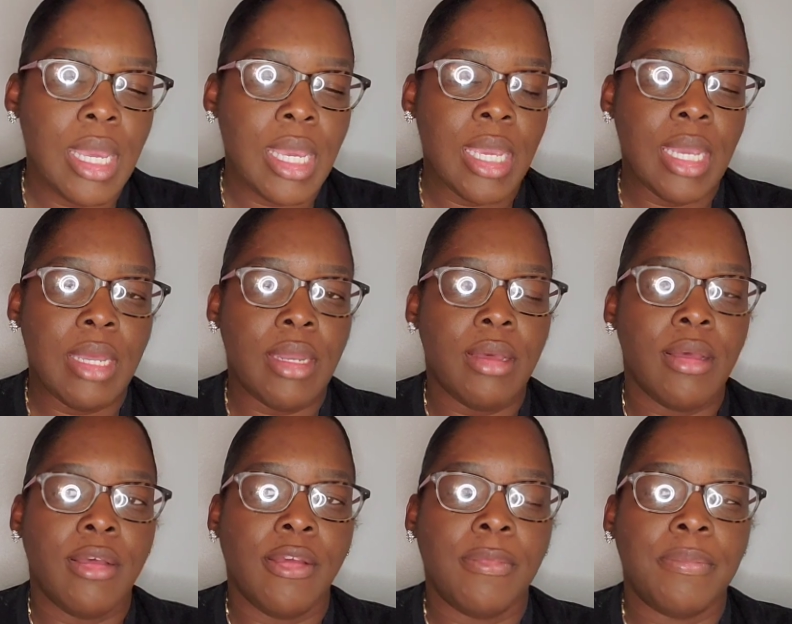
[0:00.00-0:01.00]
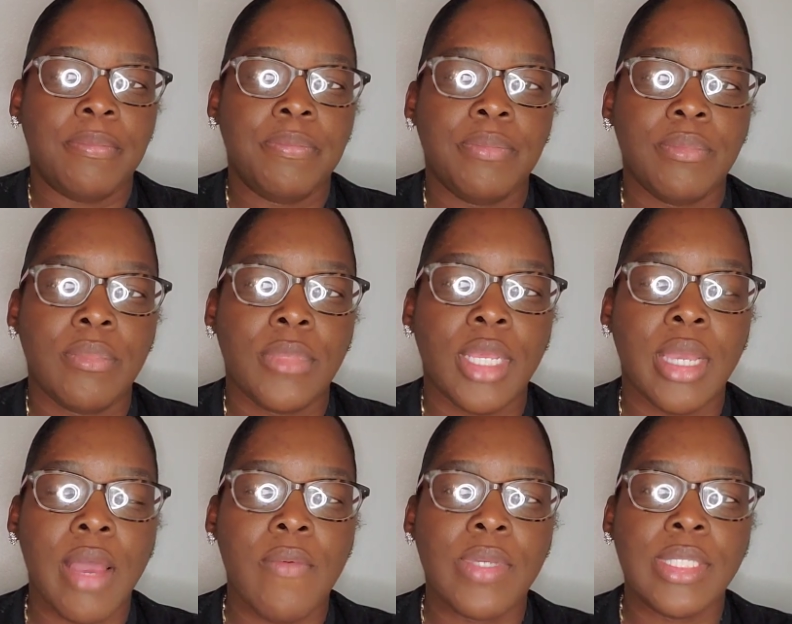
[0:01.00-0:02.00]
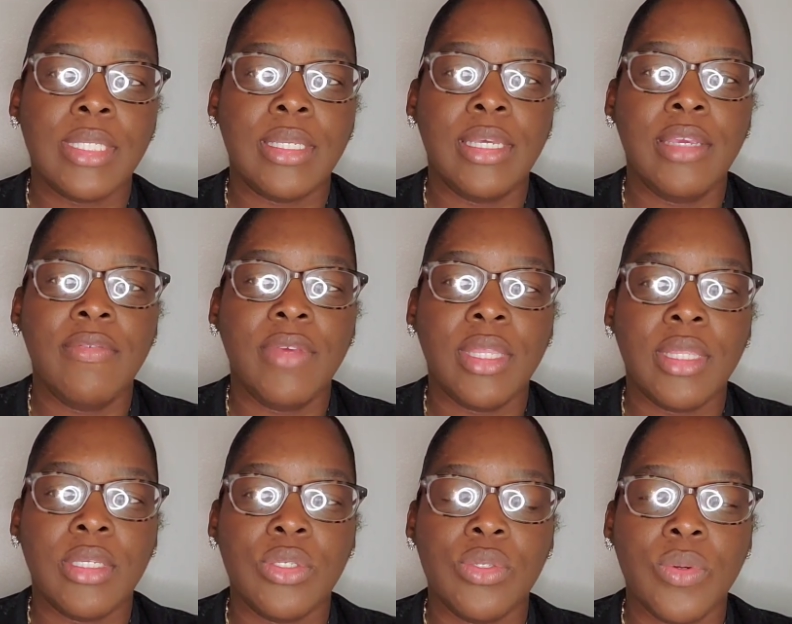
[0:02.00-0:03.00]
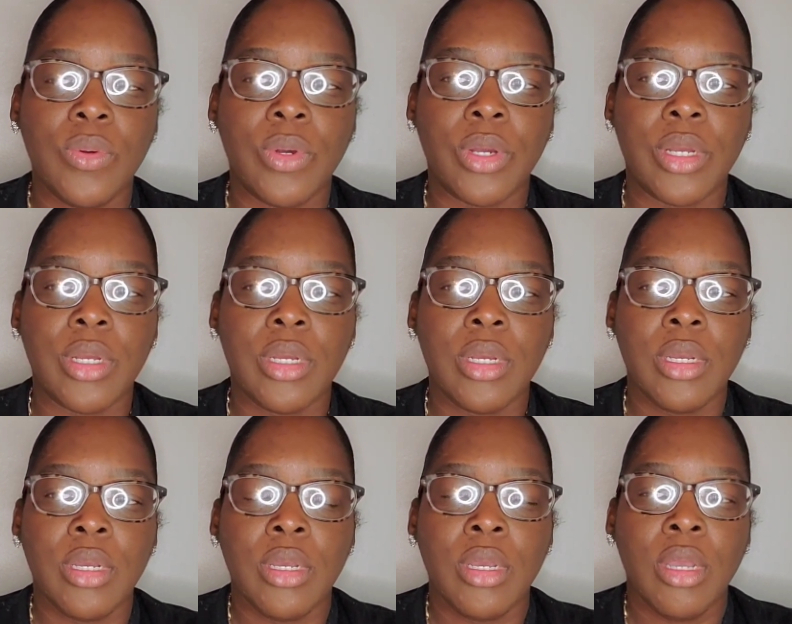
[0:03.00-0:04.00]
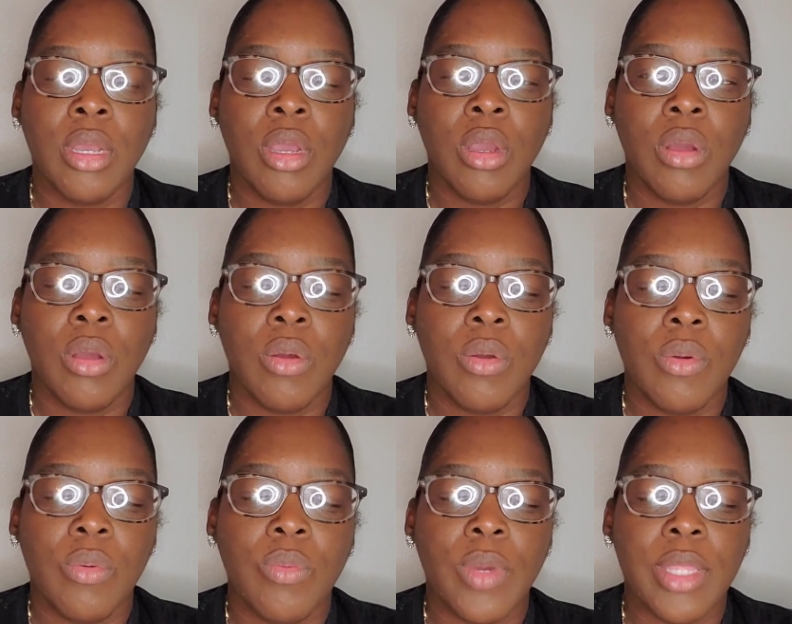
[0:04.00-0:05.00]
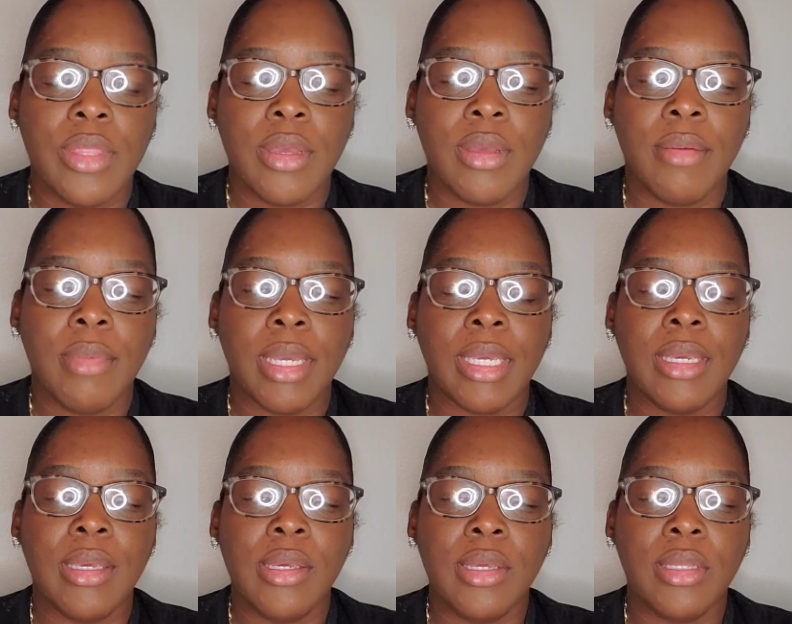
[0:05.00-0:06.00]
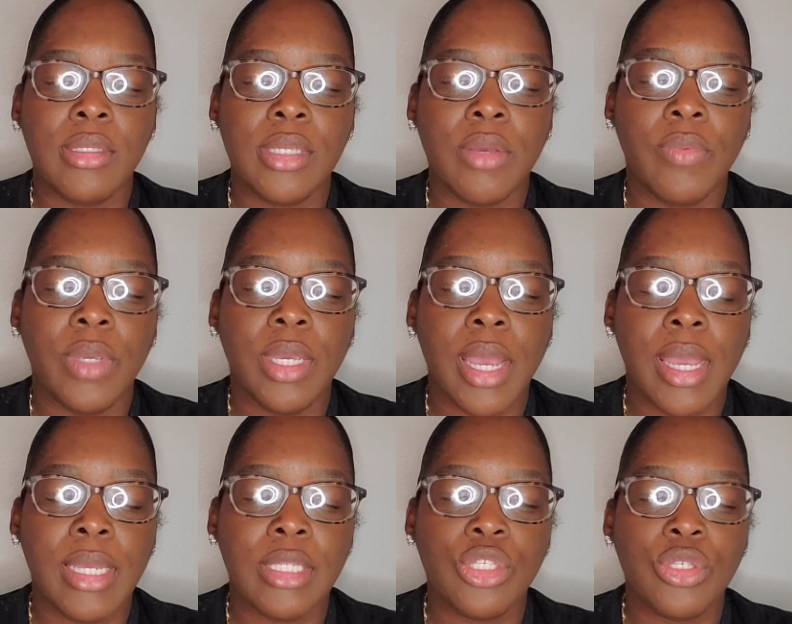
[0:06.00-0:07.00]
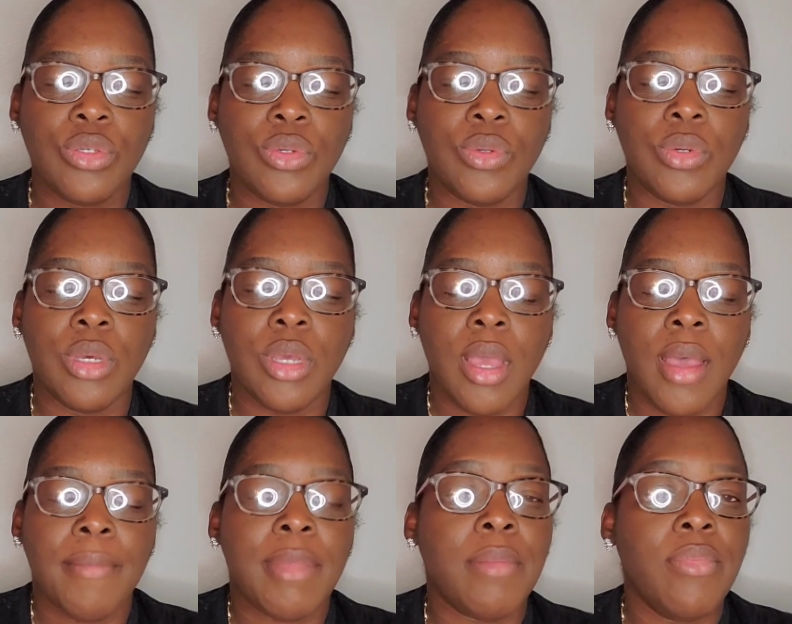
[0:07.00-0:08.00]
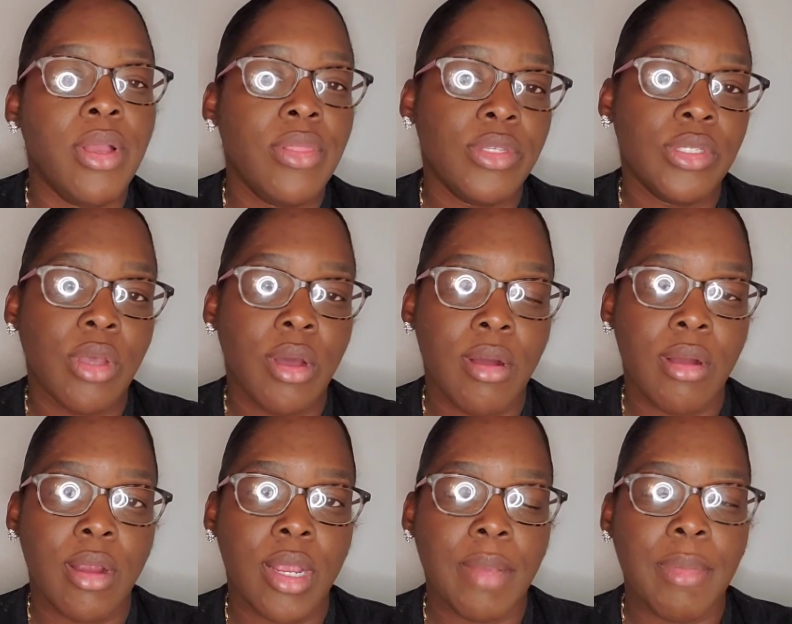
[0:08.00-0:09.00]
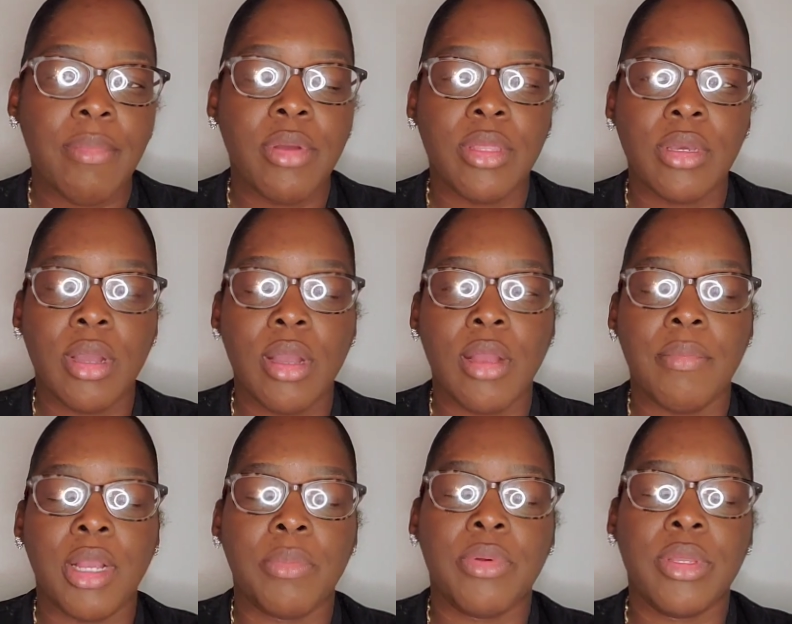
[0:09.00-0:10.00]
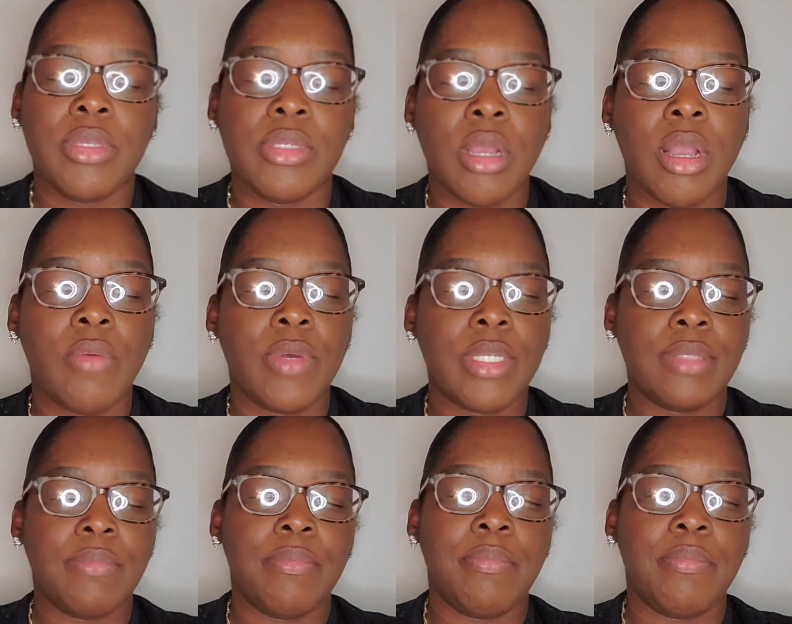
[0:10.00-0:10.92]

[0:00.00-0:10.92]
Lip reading: And I was leaving the store with my kids, and we got into my brother's car, and my brother's car was